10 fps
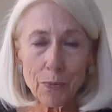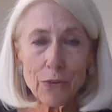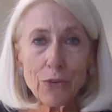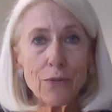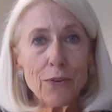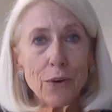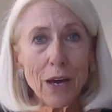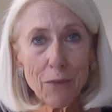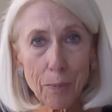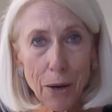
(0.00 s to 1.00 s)
So if you
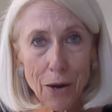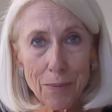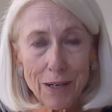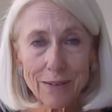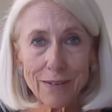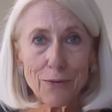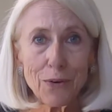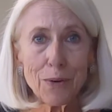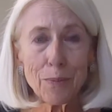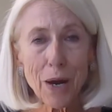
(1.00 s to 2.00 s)
have apartments, if
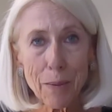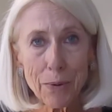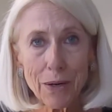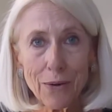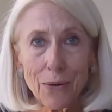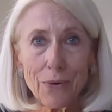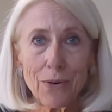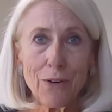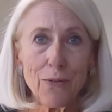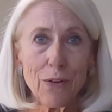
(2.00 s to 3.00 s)
you're a property
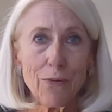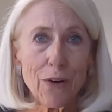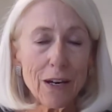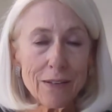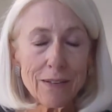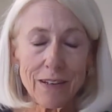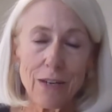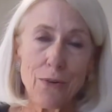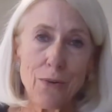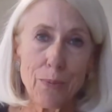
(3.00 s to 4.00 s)
owner, if you have friends
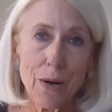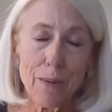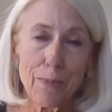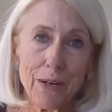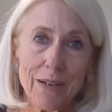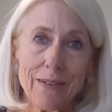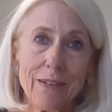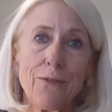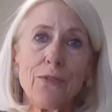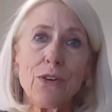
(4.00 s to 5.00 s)
that own properties,
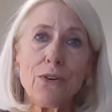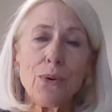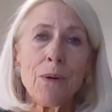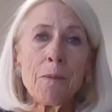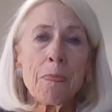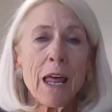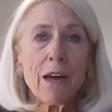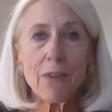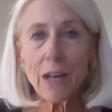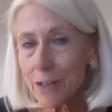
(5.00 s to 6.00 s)
if you
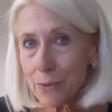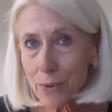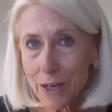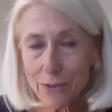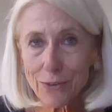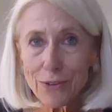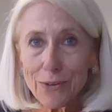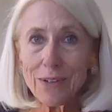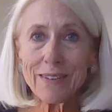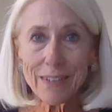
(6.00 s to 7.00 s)
have any rental
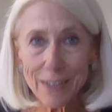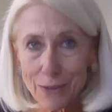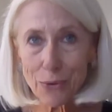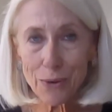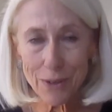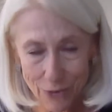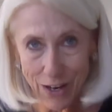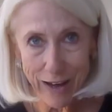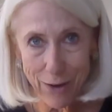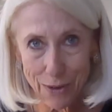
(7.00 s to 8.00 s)
units in Orange
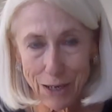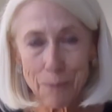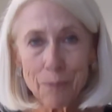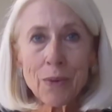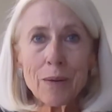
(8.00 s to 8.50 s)
County,